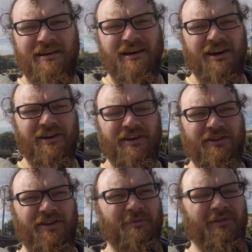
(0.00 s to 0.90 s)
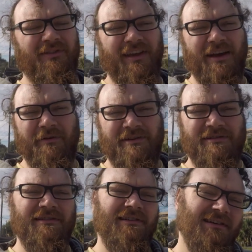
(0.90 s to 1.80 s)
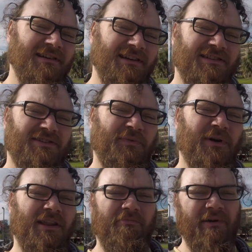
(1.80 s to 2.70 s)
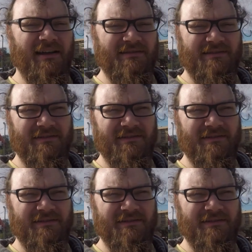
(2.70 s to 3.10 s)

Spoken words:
a good Cuban sandwich, this is one of the best.